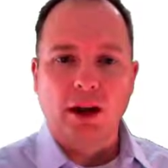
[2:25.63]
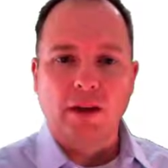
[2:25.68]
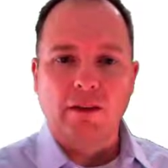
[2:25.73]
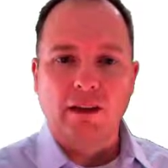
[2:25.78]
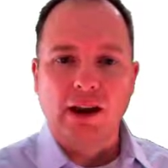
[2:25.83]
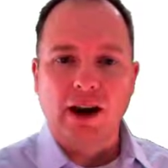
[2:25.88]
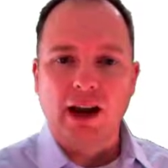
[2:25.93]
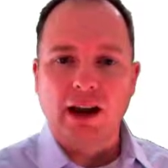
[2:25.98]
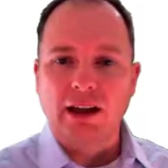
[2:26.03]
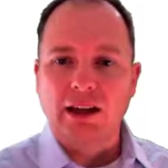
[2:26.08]
and
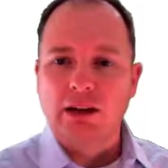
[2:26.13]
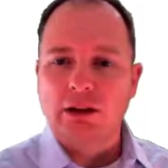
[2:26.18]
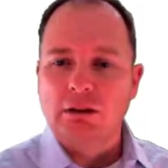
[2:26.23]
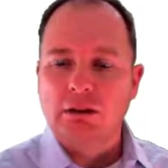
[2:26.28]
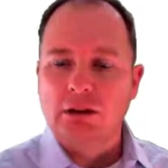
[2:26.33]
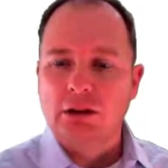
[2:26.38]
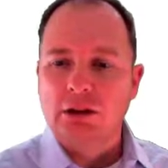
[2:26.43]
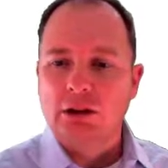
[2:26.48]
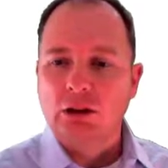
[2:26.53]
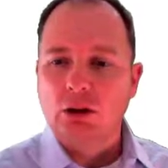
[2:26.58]
then I
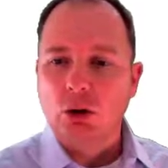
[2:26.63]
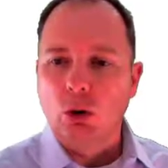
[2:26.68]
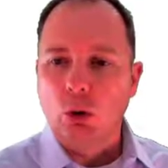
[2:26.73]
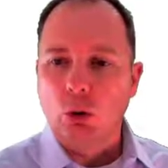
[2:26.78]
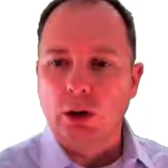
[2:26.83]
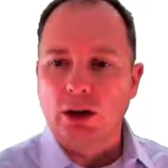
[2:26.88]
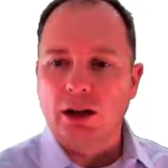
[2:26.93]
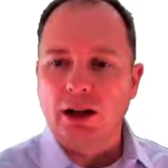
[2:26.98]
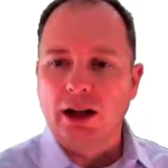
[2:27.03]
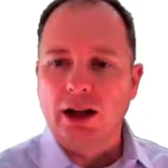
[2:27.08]
can
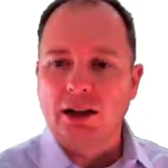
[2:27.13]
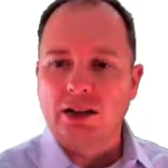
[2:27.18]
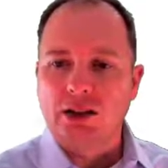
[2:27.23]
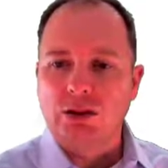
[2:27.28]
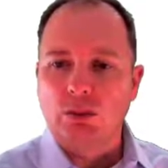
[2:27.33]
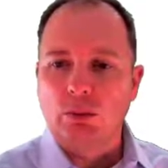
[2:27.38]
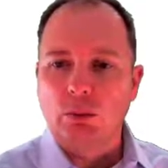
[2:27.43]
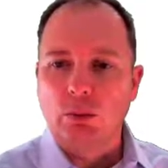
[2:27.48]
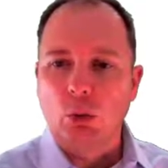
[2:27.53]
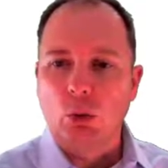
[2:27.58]
organize
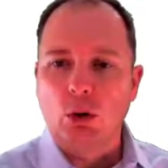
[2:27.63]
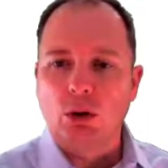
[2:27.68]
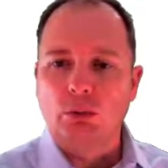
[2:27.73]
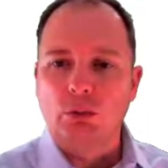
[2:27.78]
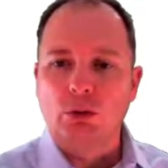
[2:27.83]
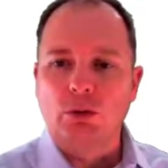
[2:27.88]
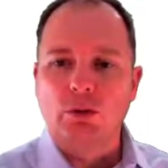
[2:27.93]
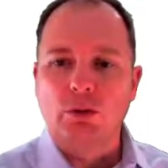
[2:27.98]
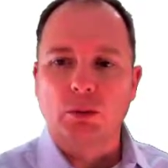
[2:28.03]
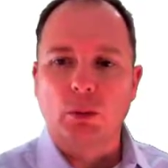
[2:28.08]
the report and
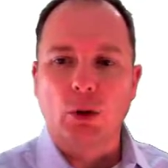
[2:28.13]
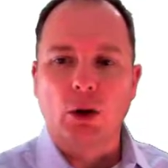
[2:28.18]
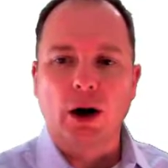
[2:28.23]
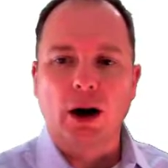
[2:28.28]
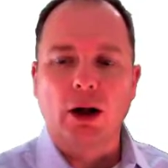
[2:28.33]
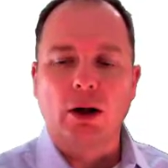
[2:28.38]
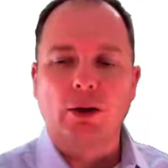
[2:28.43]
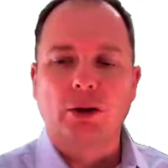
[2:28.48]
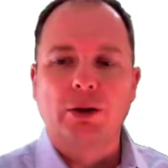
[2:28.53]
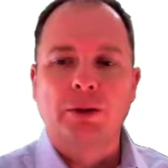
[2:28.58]
move them
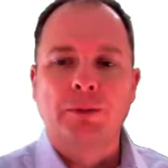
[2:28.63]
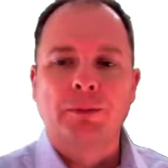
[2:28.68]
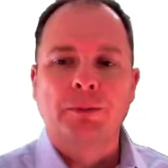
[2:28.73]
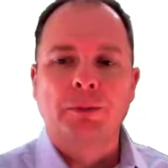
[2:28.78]
around.